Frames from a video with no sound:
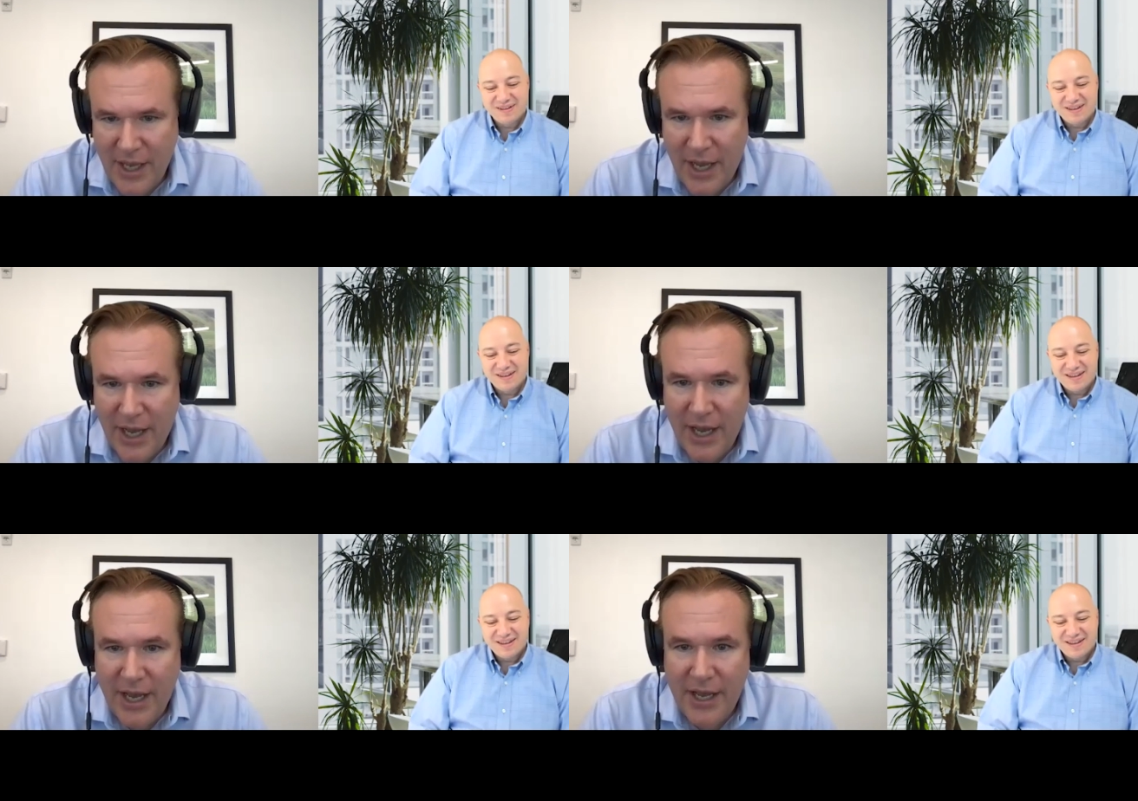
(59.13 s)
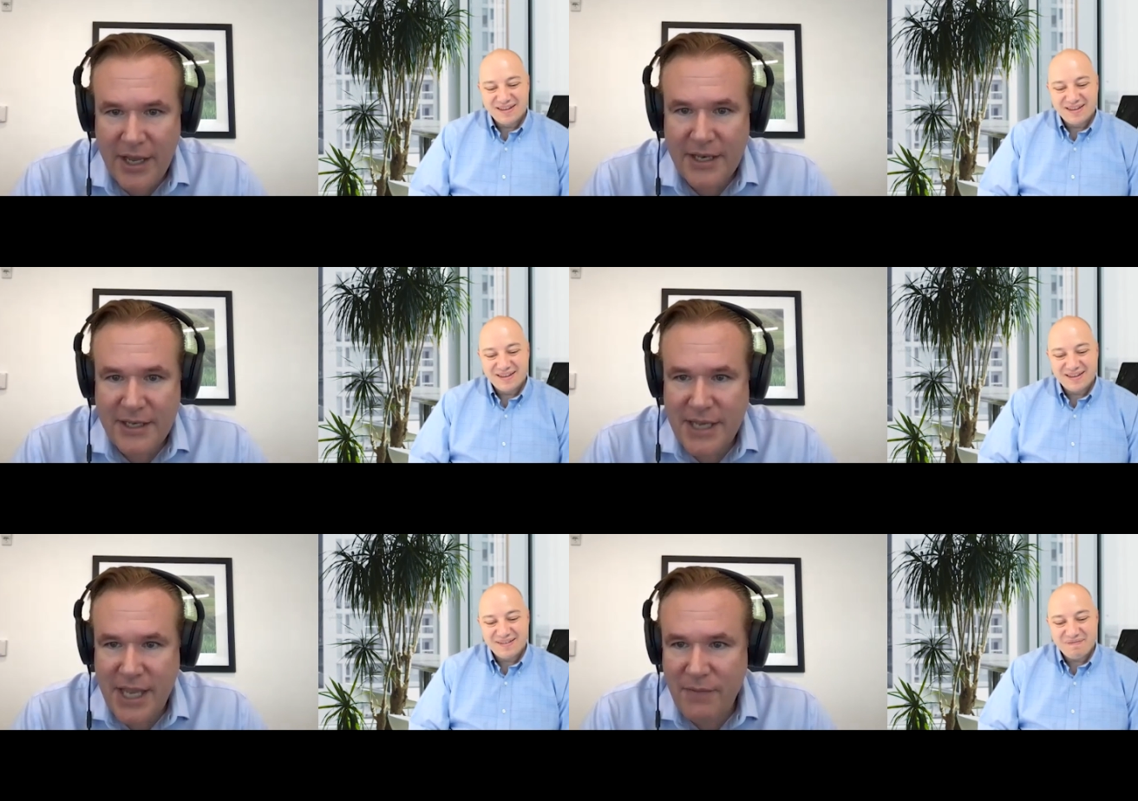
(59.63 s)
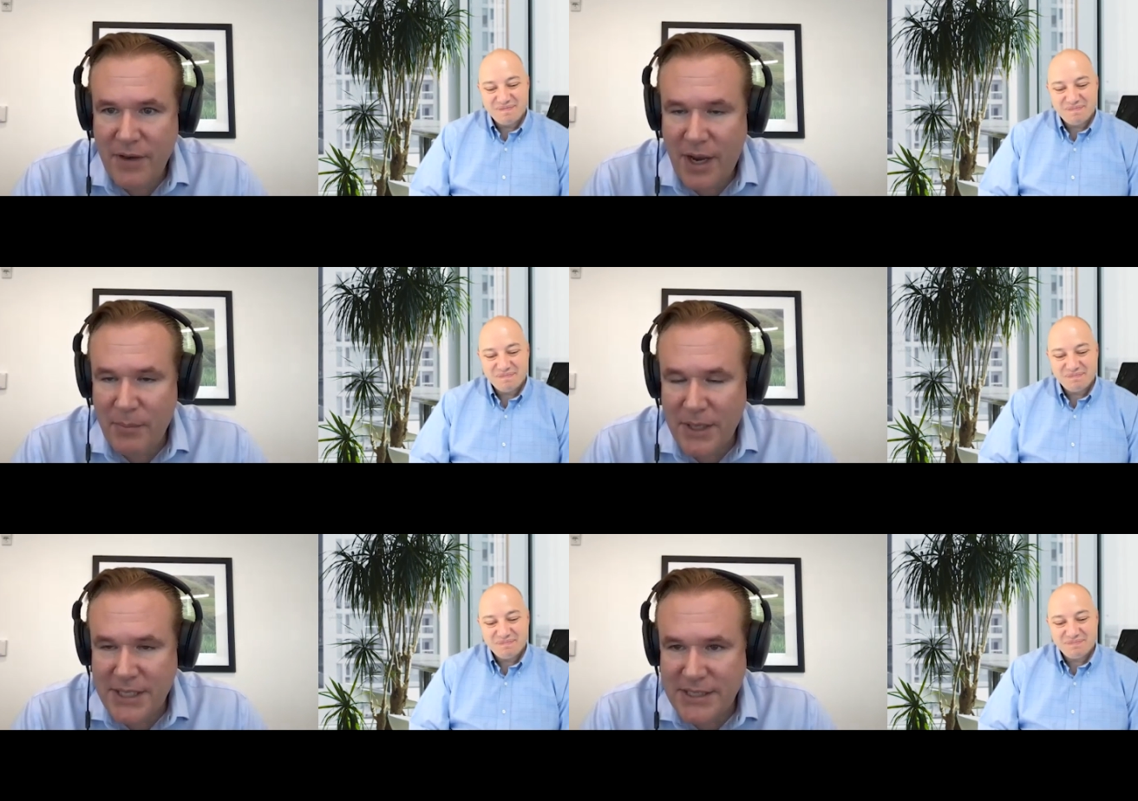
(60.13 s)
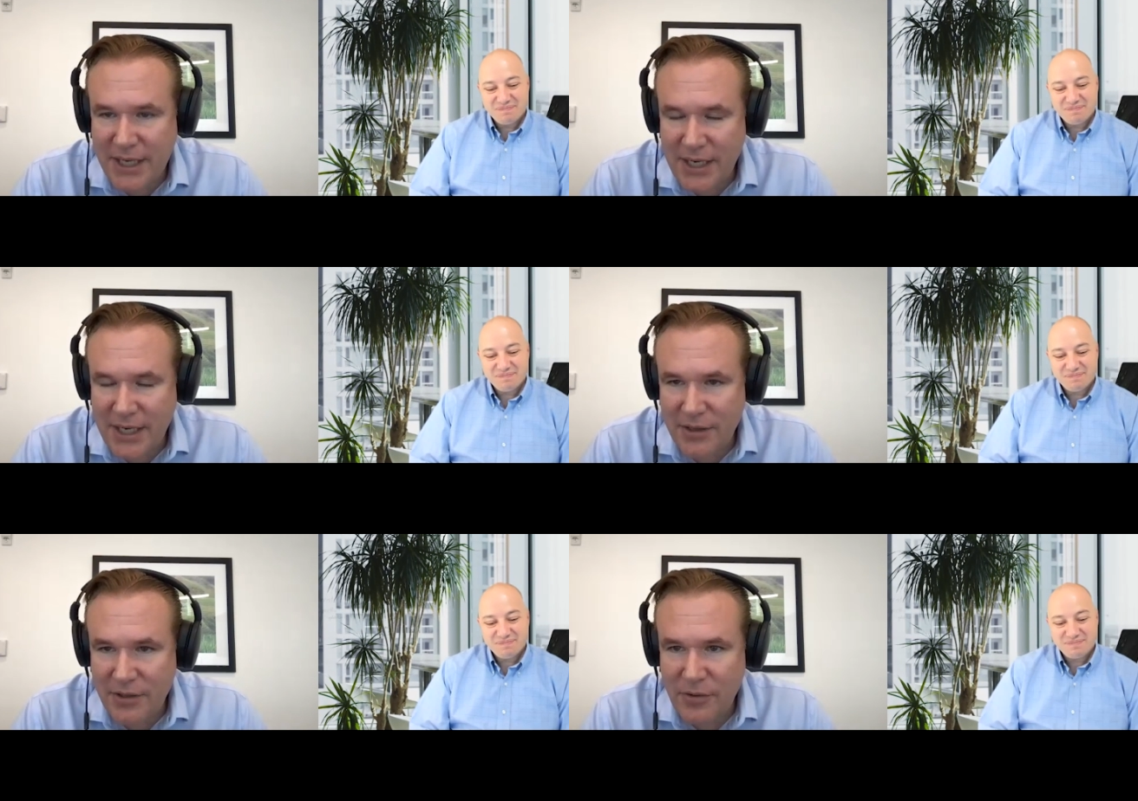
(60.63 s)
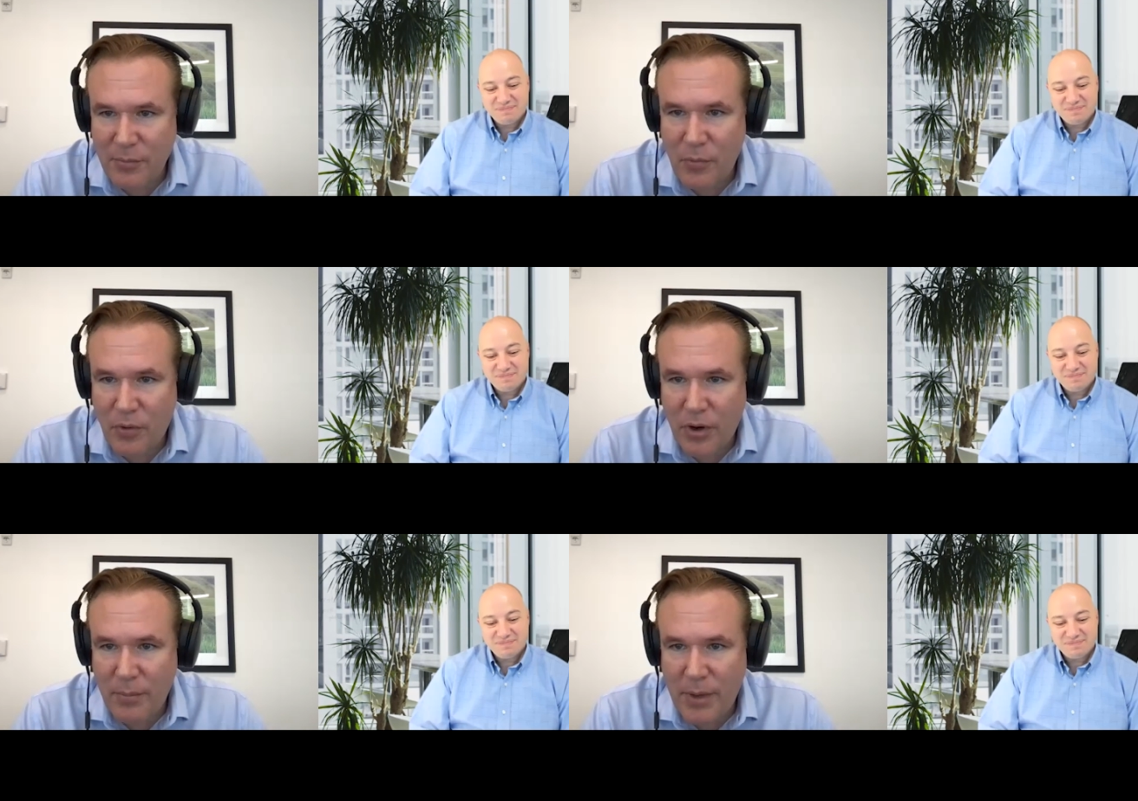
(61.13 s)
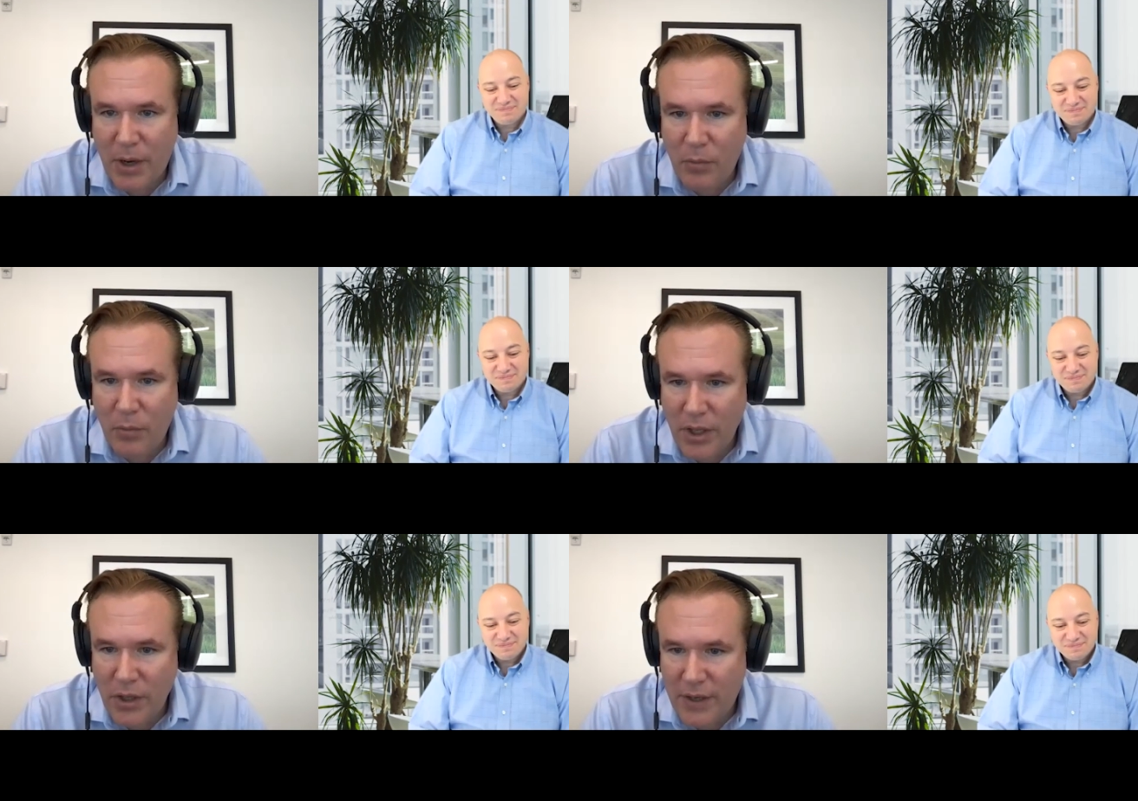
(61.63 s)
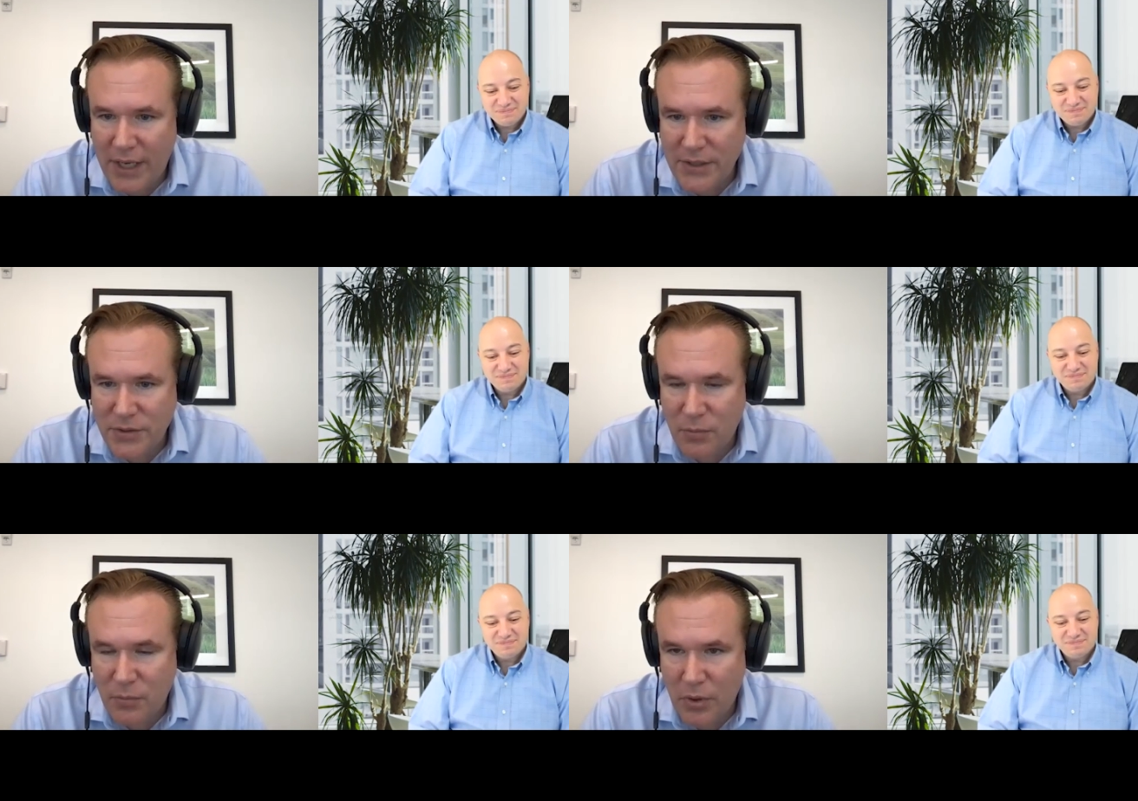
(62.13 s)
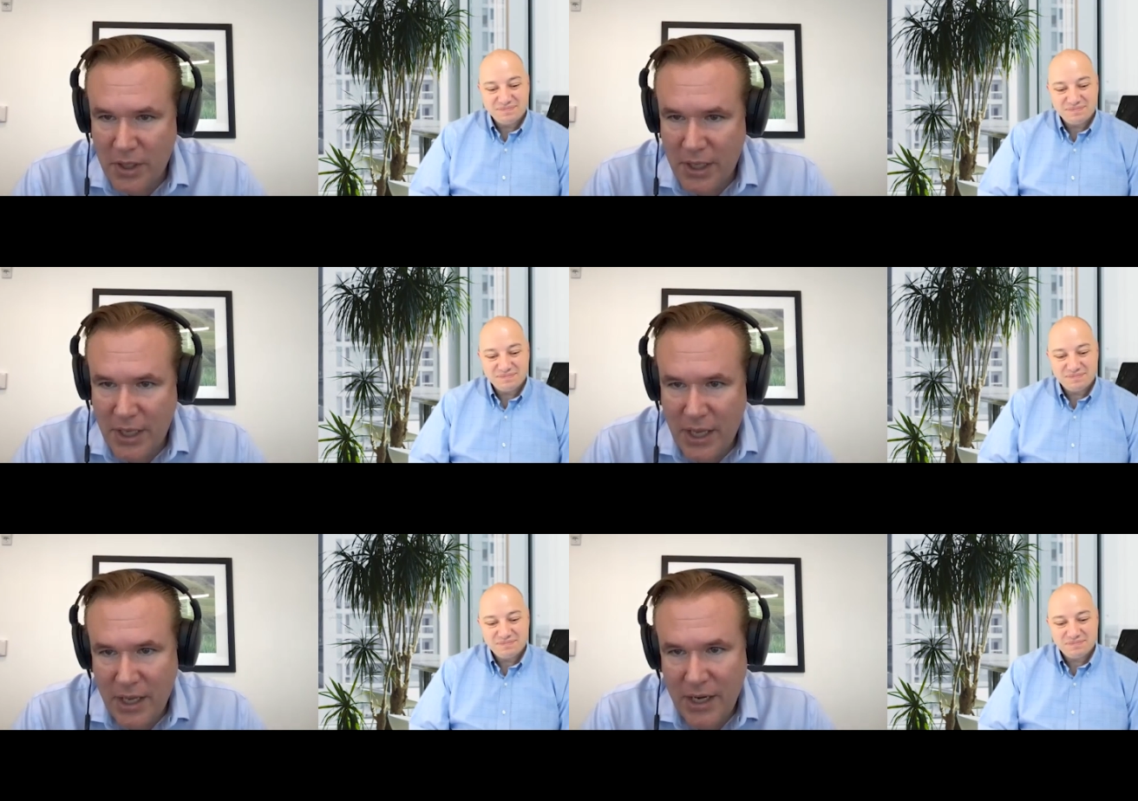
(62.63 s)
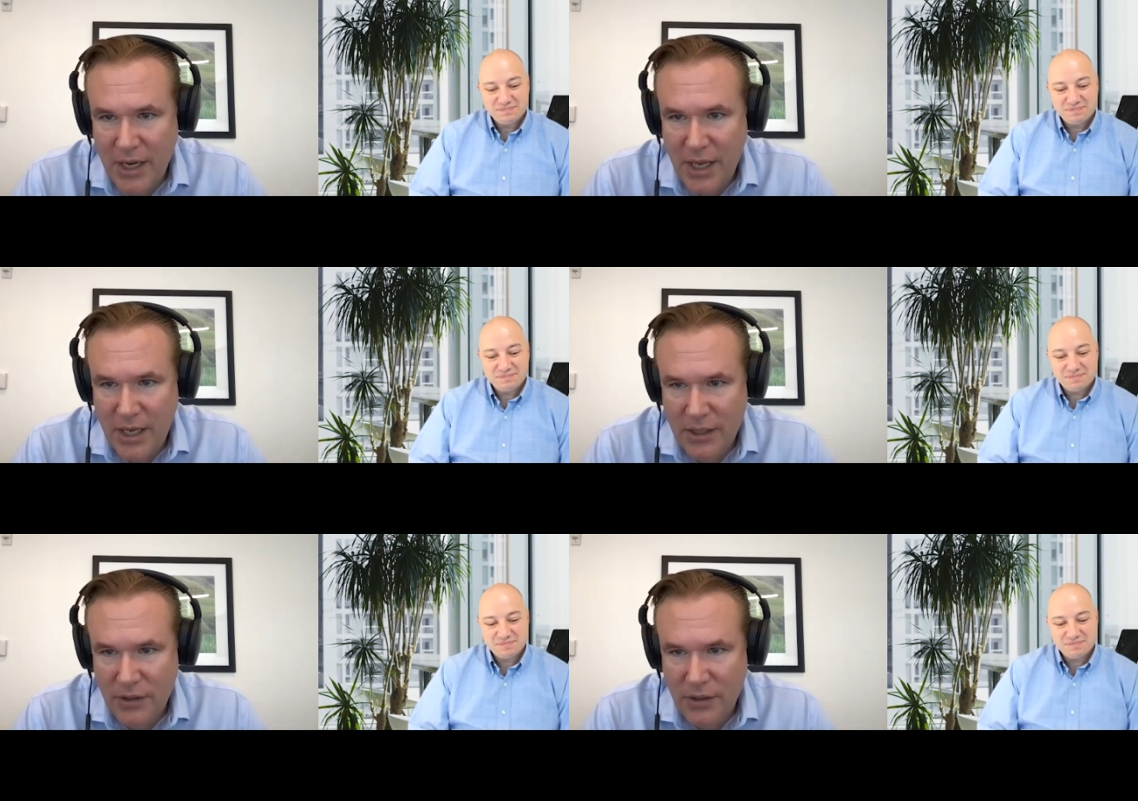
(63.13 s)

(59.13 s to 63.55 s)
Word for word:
Speaker 1: Uh, David, I'm excited to learn more about what you guys are working on at